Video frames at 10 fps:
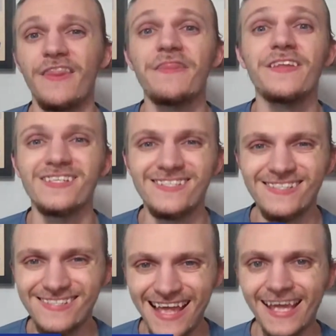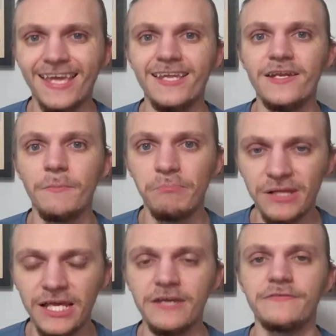The second
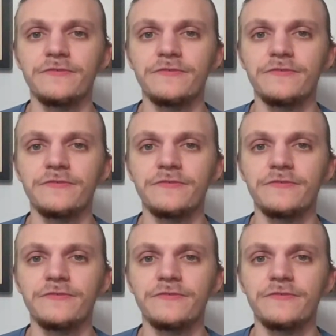play